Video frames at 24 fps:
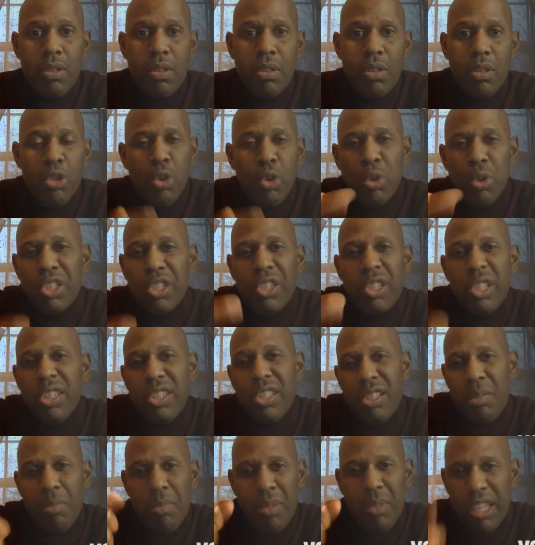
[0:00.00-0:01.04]
Your
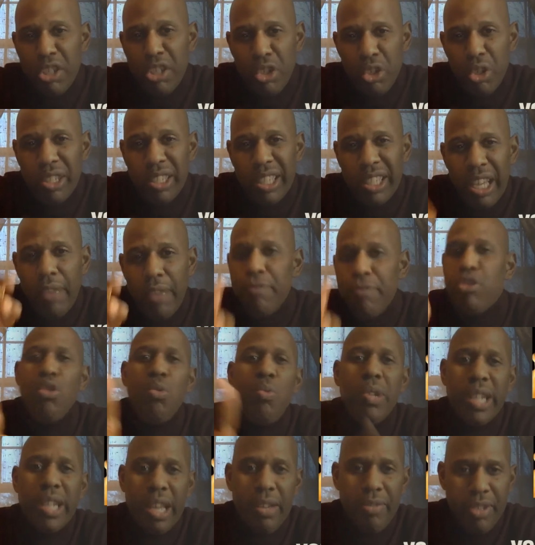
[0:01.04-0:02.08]
system is your gift. You
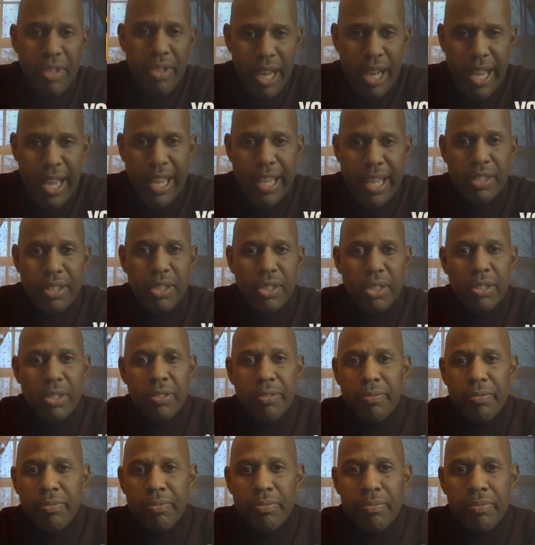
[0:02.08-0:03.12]
were given the answer.
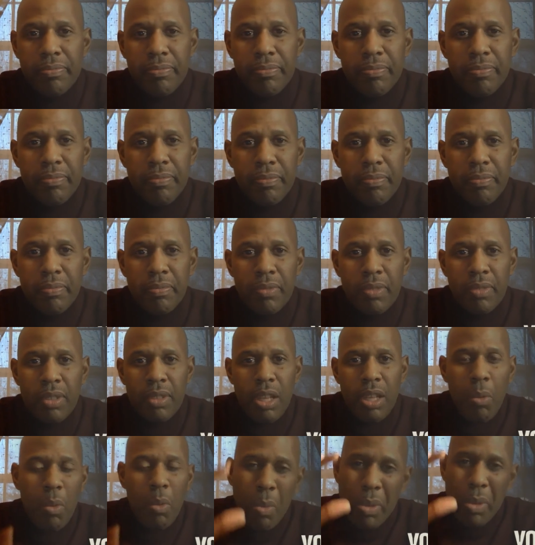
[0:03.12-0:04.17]

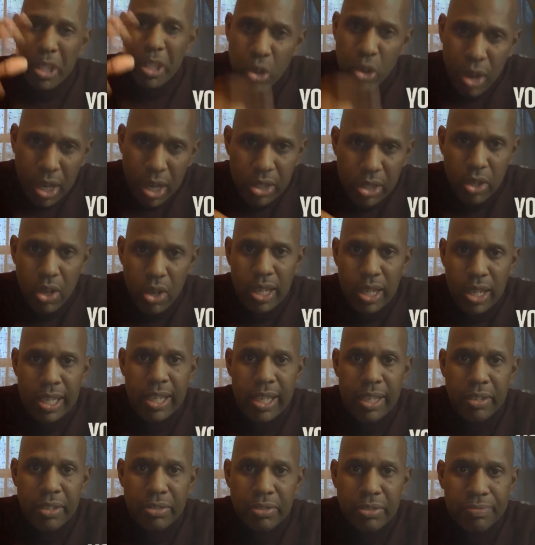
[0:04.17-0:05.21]
When we trust our
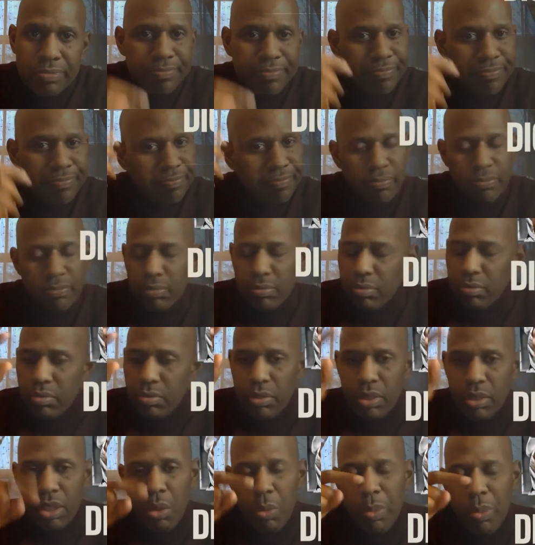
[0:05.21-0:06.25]
gift,
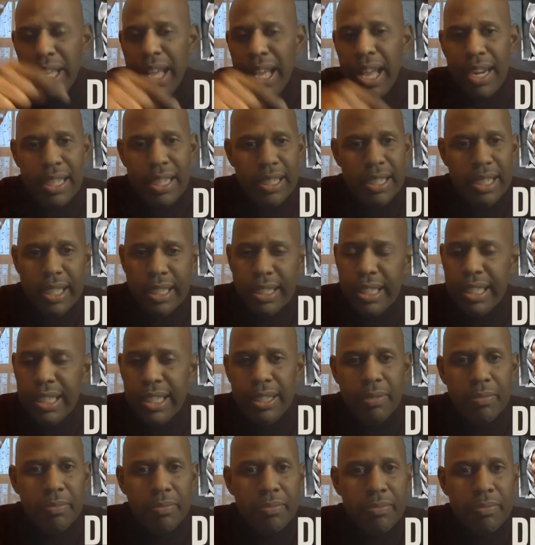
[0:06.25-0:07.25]
we got to dig deep.